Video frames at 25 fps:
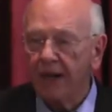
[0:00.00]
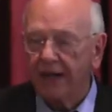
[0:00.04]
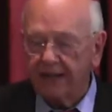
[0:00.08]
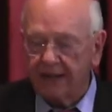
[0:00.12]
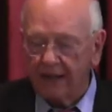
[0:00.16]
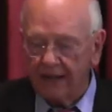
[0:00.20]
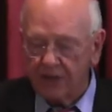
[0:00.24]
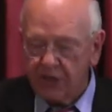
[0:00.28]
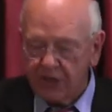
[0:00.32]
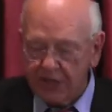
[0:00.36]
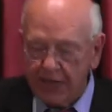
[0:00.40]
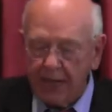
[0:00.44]

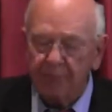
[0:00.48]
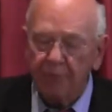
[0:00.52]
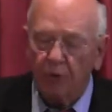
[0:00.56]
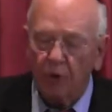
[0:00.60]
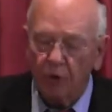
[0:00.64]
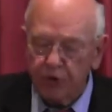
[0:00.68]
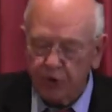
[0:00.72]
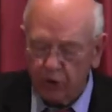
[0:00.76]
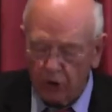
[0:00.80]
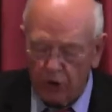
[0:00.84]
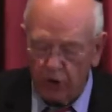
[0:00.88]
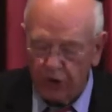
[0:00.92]
But the
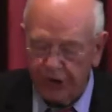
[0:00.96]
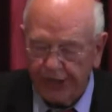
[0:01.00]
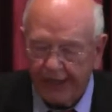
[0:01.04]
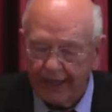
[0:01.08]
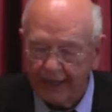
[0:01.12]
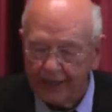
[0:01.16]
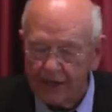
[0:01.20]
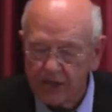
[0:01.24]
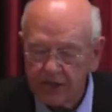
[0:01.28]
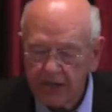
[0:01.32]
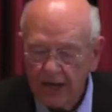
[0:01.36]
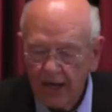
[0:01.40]
simple
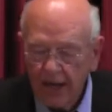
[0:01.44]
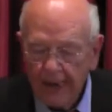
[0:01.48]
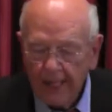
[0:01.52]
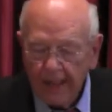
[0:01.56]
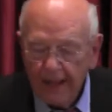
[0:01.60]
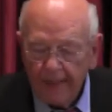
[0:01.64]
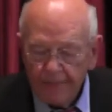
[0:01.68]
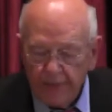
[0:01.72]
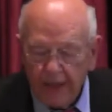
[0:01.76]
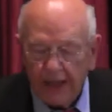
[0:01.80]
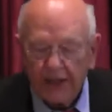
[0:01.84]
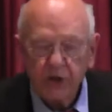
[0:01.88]
truth is
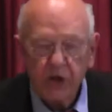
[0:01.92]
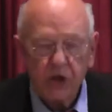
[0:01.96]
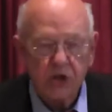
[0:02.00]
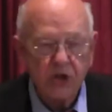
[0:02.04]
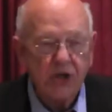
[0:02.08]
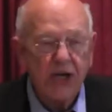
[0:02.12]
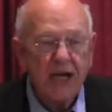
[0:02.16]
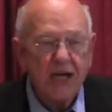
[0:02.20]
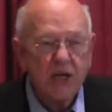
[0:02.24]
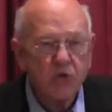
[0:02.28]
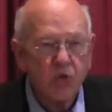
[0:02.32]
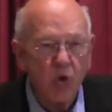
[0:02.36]
that
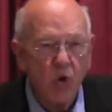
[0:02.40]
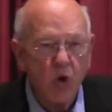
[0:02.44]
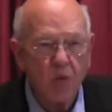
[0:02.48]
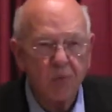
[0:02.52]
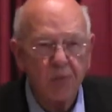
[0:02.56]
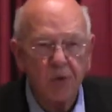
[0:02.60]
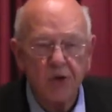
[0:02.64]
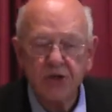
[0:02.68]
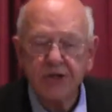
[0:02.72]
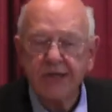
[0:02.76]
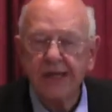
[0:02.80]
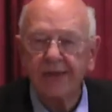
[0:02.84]
you just
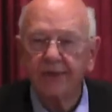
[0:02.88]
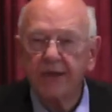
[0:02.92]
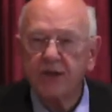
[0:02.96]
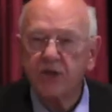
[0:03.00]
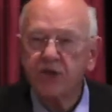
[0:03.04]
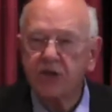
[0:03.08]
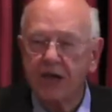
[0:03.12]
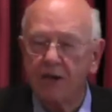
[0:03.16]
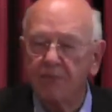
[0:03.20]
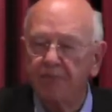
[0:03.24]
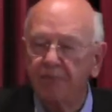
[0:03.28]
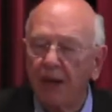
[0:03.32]
want to present
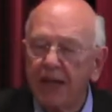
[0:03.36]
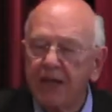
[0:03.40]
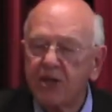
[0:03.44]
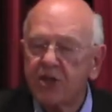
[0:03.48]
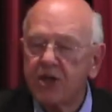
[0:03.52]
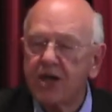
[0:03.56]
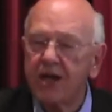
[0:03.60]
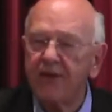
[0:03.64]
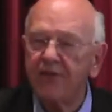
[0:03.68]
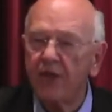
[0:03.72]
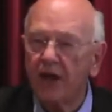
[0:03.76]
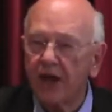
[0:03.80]
the
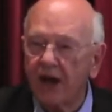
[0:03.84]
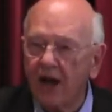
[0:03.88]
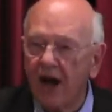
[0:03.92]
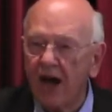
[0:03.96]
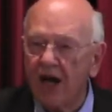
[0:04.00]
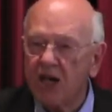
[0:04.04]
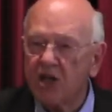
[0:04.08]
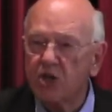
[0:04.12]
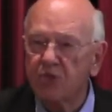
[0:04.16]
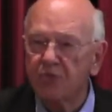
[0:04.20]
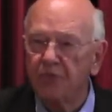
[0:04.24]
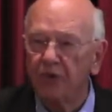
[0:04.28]
simplicity of the
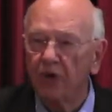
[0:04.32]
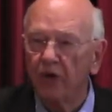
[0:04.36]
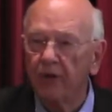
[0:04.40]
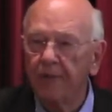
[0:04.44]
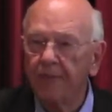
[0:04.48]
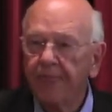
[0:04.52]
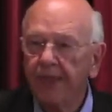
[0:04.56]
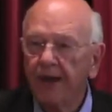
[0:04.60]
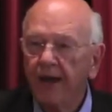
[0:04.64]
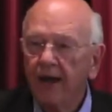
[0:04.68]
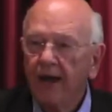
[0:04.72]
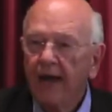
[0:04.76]

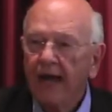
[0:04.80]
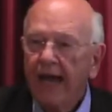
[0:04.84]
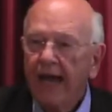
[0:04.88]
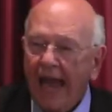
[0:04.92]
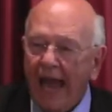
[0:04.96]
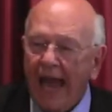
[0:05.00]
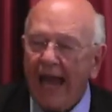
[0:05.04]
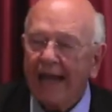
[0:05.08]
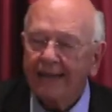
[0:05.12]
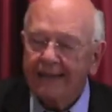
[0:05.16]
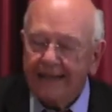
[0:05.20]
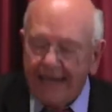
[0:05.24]
gospel
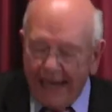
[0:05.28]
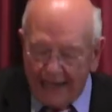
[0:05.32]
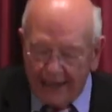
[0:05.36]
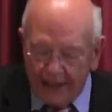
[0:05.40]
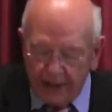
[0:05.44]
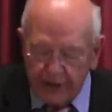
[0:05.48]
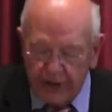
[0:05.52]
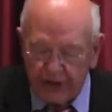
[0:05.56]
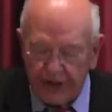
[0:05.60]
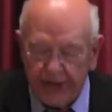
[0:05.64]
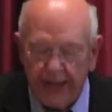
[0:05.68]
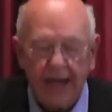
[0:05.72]
and
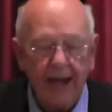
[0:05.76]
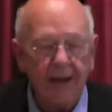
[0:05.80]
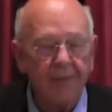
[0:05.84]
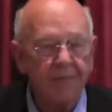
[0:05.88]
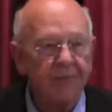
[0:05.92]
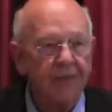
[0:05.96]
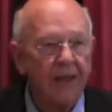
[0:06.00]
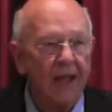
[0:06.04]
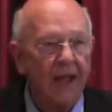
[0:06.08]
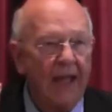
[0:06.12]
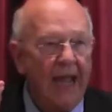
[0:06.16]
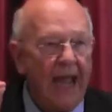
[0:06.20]
give it to
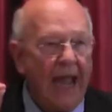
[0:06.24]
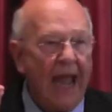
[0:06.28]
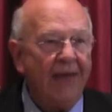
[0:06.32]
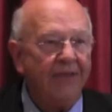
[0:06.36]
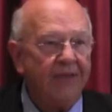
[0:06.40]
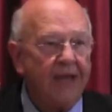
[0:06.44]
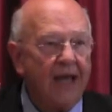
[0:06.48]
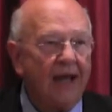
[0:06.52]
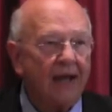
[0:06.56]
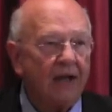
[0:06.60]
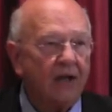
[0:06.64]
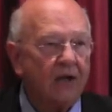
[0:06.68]
them,
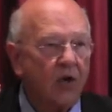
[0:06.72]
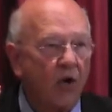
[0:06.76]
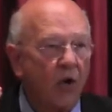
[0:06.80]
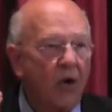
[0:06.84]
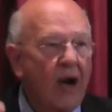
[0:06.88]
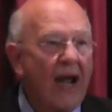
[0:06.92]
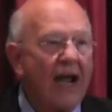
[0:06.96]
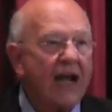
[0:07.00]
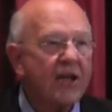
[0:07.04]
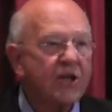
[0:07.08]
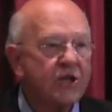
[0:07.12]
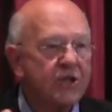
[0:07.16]
and that
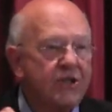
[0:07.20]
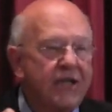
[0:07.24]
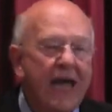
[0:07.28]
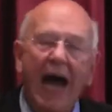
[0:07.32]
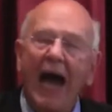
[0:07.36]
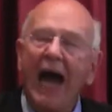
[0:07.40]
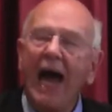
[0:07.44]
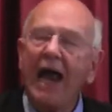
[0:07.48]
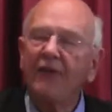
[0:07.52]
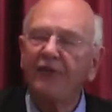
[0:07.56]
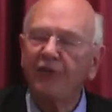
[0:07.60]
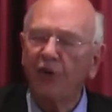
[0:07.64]
Christ
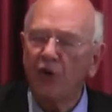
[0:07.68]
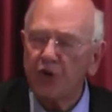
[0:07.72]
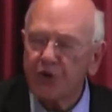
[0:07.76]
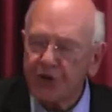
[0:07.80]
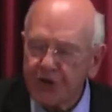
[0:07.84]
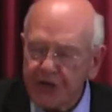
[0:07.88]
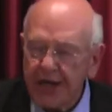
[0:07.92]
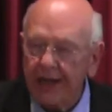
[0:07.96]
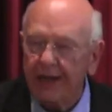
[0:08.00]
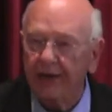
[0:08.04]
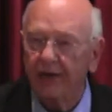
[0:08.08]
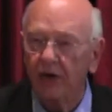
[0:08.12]
died
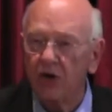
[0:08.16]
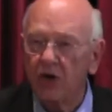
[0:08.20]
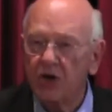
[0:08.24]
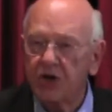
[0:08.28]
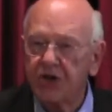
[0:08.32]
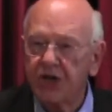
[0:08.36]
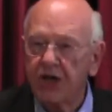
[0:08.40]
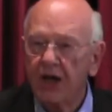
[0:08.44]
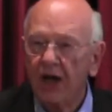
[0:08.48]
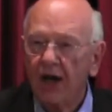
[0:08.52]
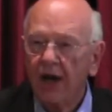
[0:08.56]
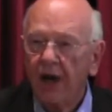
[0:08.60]
for
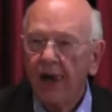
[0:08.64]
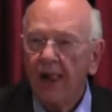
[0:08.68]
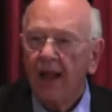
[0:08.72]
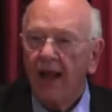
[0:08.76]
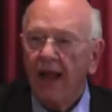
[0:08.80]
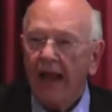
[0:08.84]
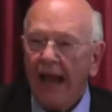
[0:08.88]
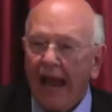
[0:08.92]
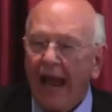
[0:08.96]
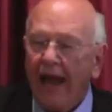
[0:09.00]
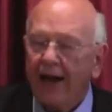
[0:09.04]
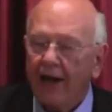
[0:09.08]
sinners,
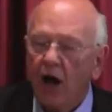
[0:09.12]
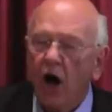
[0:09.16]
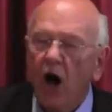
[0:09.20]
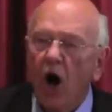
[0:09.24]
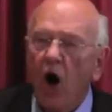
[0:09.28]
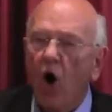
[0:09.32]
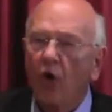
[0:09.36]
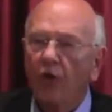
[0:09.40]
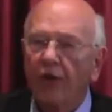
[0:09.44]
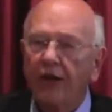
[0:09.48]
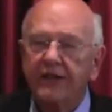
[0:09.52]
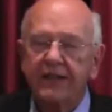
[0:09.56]
and
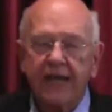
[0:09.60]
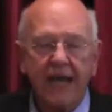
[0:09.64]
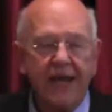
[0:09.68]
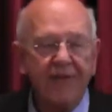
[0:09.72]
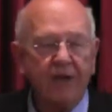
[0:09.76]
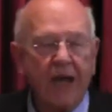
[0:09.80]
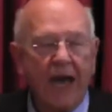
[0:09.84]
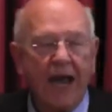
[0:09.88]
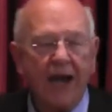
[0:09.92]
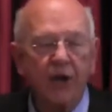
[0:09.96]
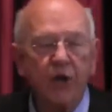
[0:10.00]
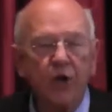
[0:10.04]
all that
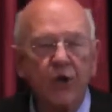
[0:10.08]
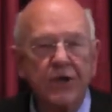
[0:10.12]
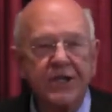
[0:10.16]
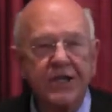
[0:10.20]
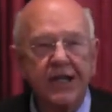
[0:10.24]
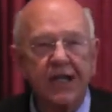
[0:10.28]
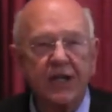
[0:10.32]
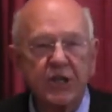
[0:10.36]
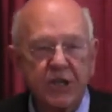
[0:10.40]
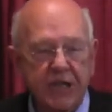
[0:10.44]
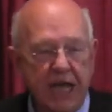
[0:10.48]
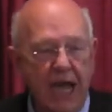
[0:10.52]
they've got to do
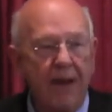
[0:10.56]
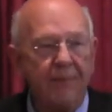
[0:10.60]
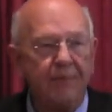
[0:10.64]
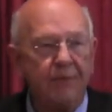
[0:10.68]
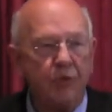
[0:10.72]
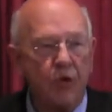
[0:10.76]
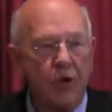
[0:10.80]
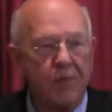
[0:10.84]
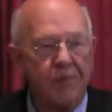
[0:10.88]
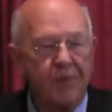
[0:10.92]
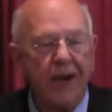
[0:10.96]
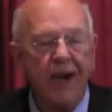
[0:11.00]
is
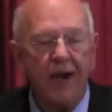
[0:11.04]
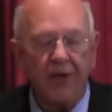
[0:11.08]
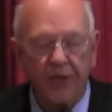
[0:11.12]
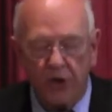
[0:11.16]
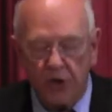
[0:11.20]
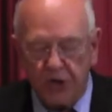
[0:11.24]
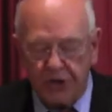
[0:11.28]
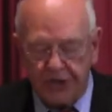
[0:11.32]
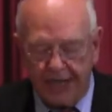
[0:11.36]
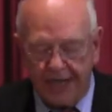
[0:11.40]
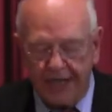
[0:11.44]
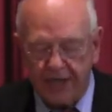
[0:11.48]
accept, repent
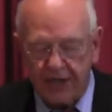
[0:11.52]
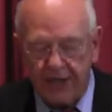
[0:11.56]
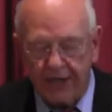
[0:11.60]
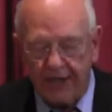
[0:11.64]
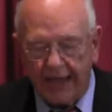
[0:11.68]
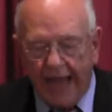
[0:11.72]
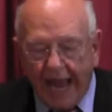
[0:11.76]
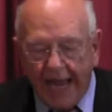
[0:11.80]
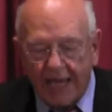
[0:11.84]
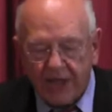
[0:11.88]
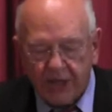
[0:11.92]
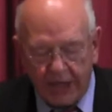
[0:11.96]
of their sins,
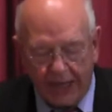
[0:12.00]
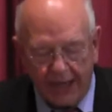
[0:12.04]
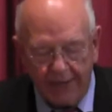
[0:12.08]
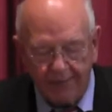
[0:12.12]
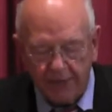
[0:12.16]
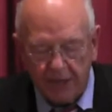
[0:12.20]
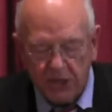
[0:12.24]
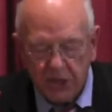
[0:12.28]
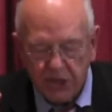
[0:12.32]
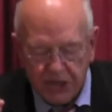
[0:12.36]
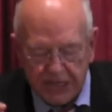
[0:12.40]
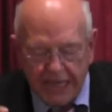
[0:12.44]
and ask
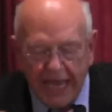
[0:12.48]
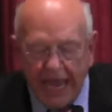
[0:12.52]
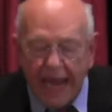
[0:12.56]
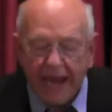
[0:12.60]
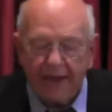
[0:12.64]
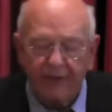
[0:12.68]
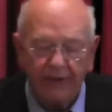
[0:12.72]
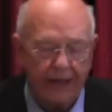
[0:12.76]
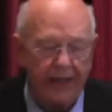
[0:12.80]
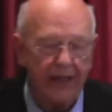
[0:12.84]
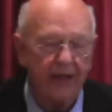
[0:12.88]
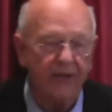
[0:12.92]
Him to
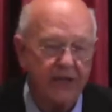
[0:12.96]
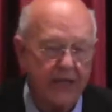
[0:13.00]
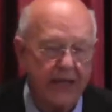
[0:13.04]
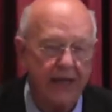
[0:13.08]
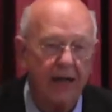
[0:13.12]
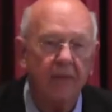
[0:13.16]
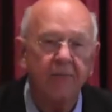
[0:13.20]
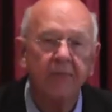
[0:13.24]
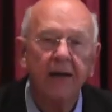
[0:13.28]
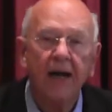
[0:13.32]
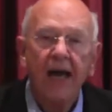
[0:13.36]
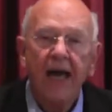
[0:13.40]
save
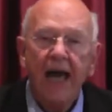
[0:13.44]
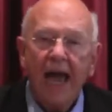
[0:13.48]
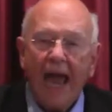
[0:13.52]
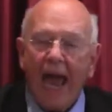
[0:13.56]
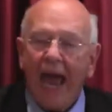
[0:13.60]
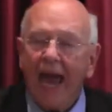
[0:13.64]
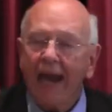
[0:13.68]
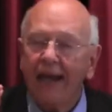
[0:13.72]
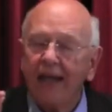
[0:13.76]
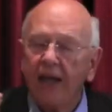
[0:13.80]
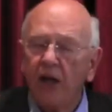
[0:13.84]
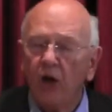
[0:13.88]
them,
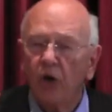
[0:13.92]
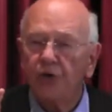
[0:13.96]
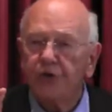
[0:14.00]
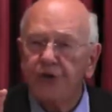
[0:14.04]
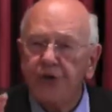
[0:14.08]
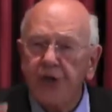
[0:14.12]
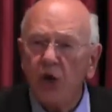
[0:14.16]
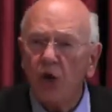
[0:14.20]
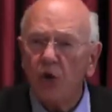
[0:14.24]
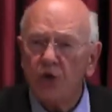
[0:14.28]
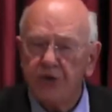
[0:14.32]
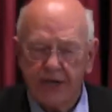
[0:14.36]
and
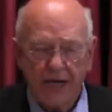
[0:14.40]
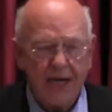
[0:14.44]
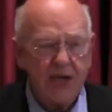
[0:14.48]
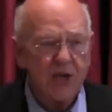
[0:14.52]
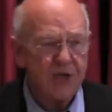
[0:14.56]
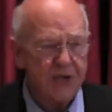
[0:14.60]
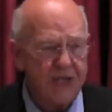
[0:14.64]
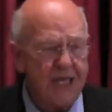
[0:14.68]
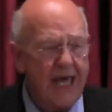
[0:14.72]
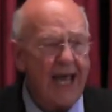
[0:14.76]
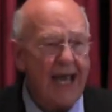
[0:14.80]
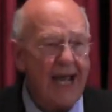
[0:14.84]
He'll do
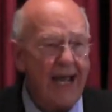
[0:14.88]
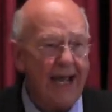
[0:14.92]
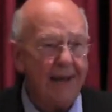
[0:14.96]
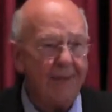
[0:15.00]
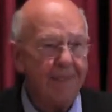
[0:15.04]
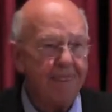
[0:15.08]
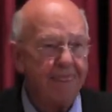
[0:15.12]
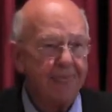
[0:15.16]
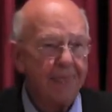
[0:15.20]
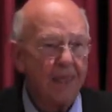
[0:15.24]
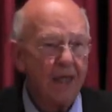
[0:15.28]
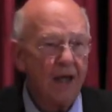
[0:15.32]
just
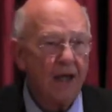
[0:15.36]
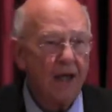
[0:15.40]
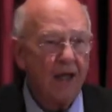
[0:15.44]
that.